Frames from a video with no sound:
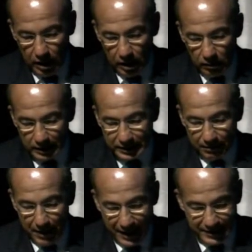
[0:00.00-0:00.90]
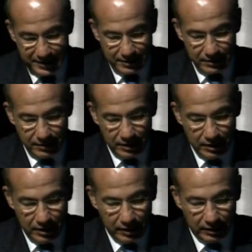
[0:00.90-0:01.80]
I was amazed
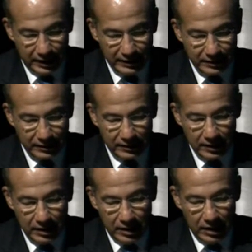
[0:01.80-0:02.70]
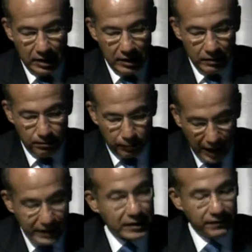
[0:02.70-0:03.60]
at this
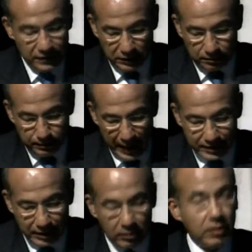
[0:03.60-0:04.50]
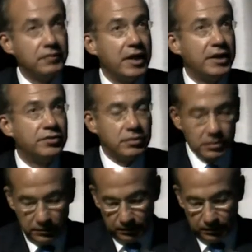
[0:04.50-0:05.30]
impressive spectacle of nature.